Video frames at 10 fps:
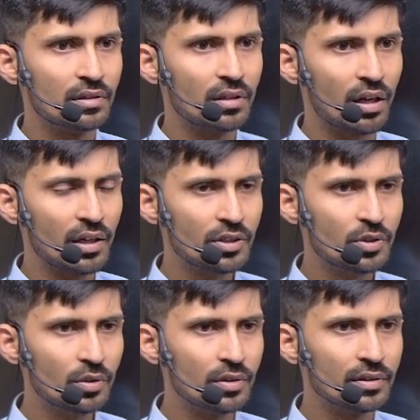
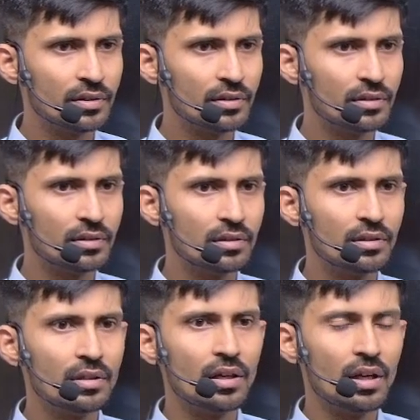Understood?
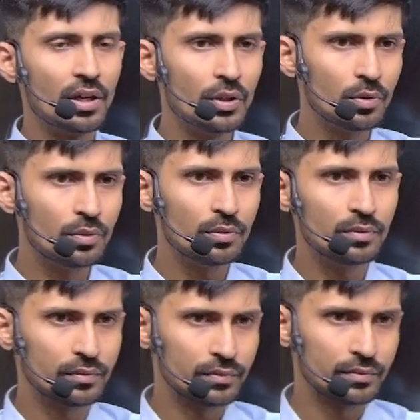You,
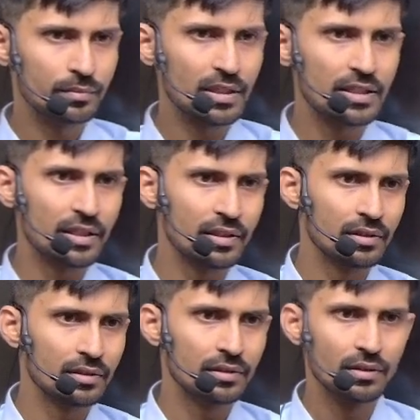bache?
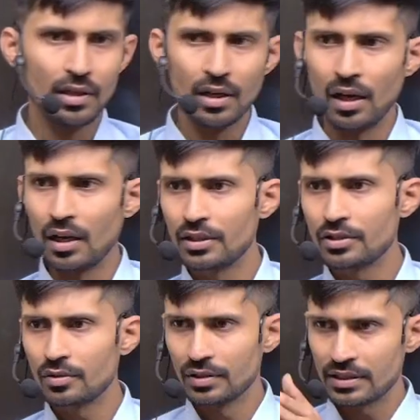Understood
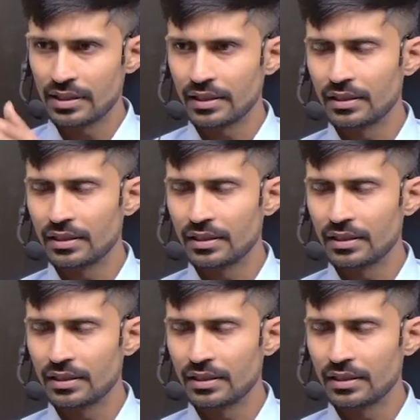this side?